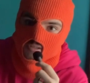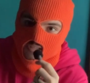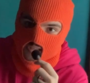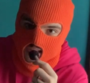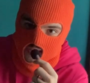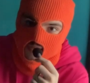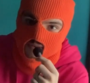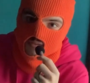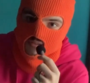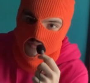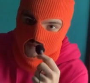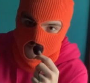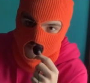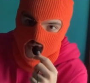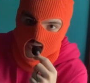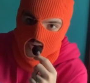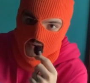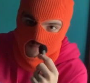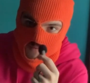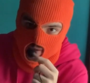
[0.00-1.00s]
hills to
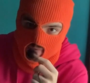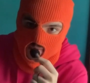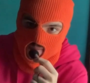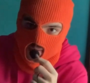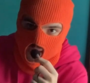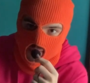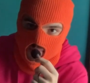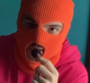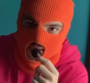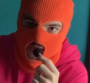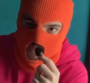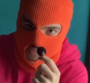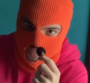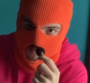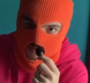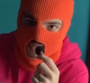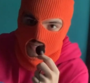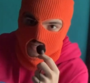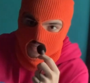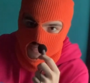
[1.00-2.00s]
find Wavy Baby. That's
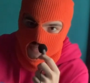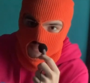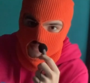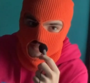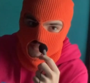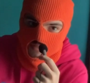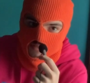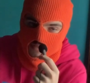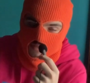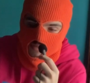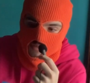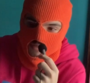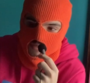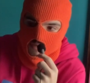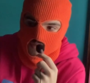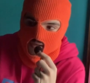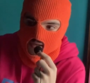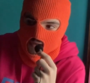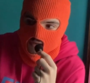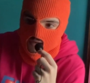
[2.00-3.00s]
what it is.
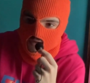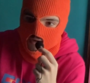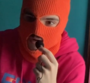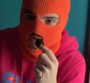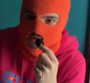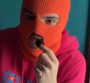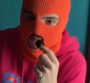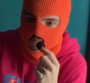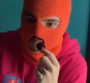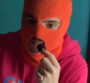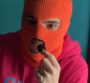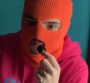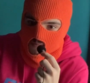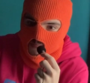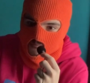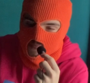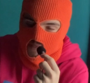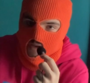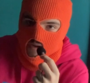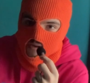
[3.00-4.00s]

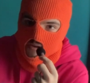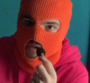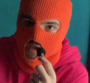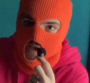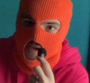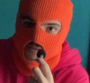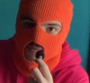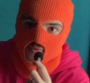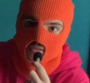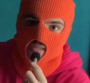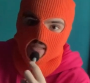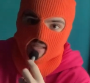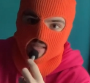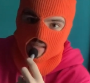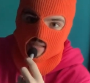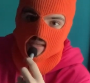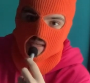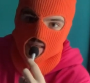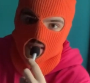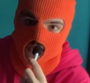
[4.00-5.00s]
And as we can
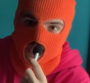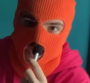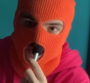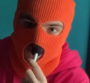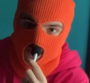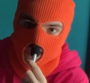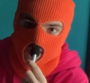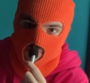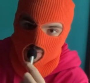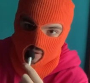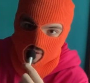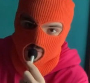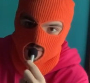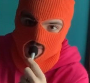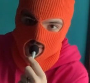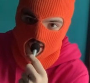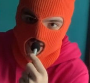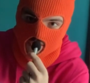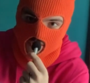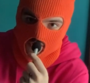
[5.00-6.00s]
see, I'm about to pull up the
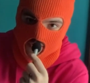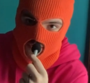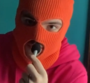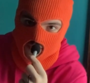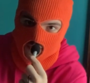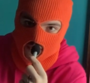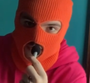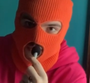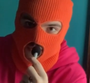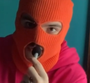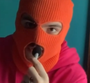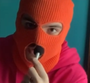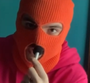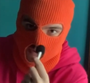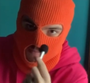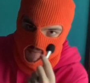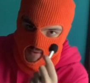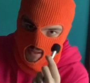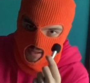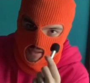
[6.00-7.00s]
picture soon,
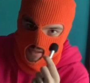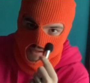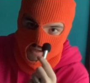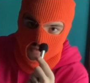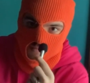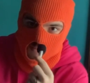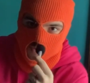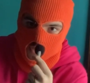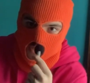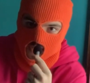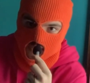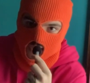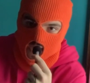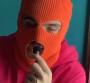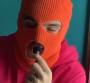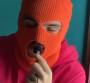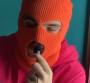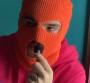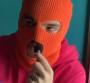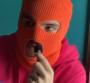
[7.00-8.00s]
up on the
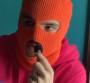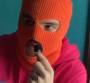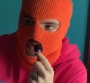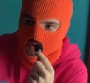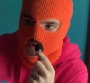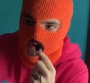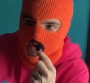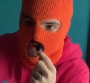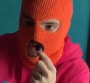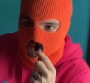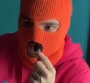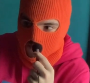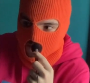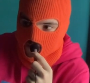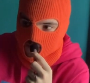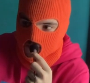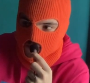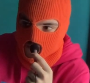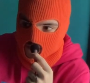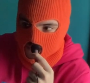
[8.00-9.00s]
top.
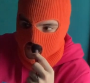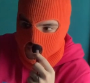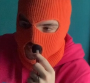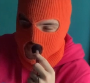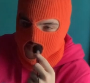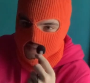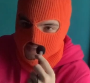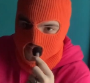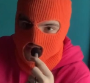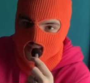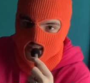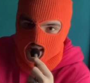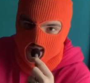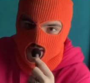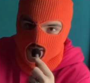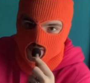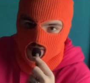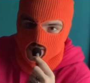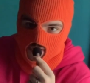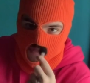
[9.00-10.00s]
He's in the
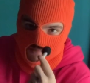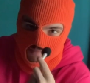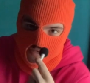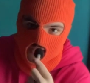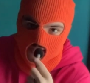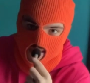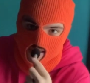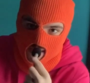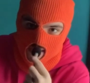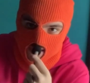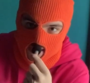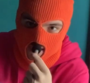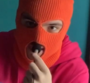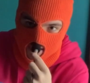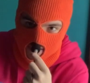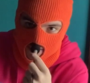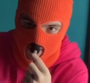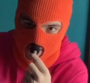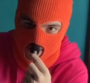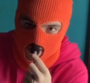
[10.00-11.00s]
hills. He makes it to the
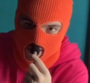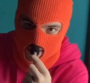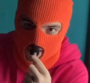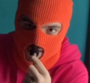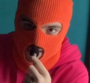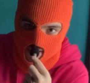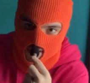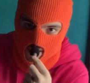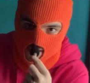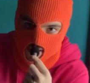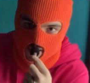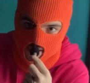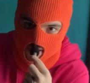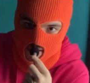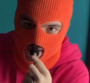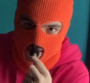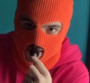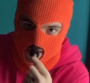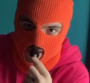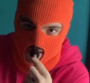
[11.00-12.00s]
hills,
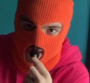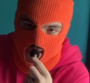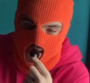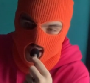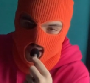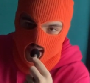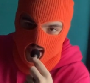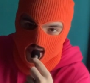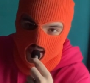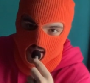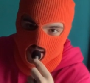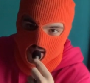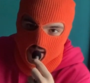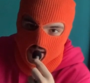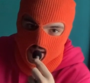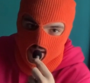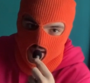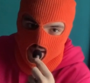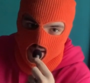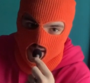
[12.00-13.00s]
and
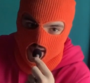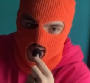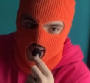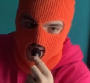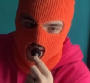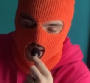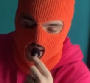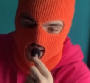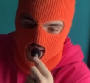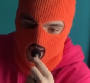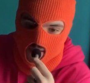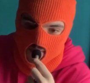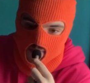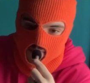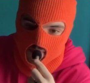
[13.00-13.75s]
I